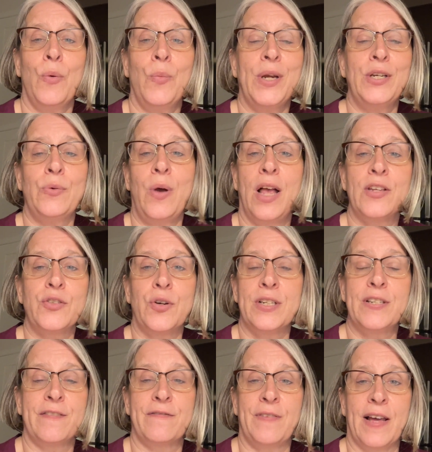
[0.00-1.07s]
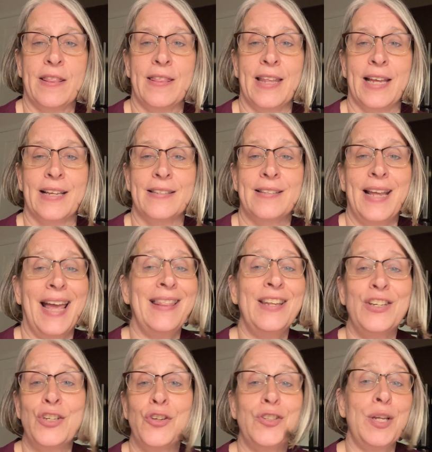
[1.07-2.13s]
We do all sorts of fun things, and
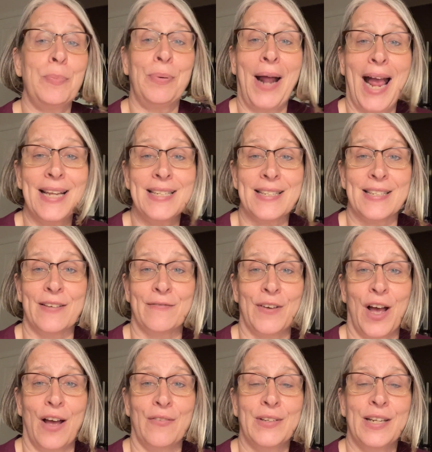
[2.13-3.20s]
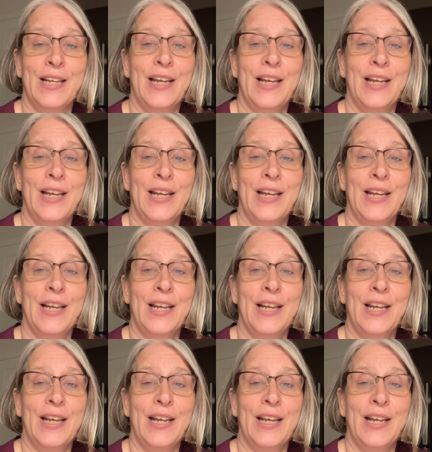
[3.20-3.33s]
there's usually prizes involved.